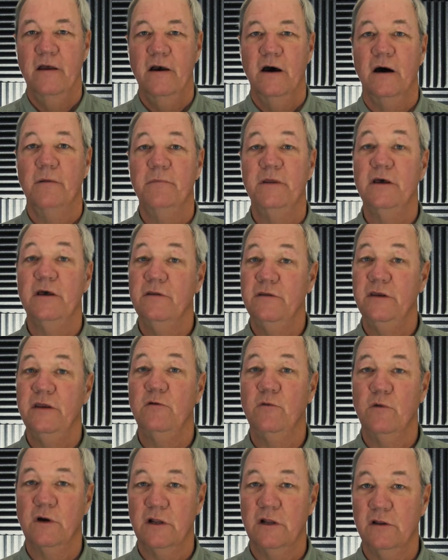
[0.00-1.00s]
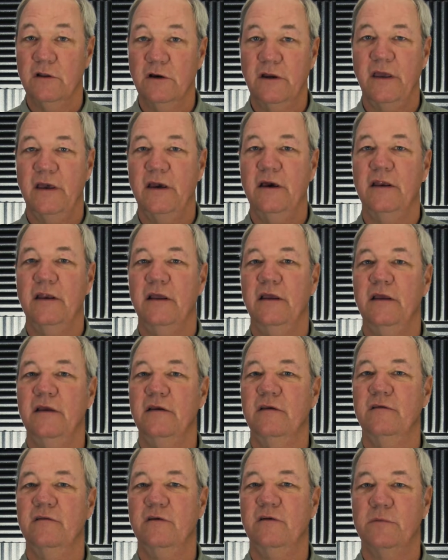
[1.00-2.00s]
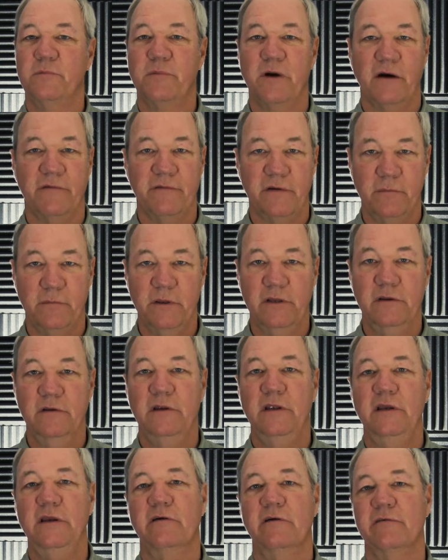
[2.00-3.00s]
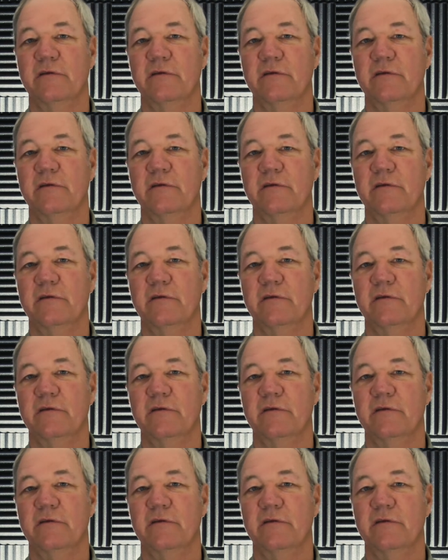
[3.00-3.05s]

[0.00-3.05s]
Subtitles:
The other thing you want to look at is your profitability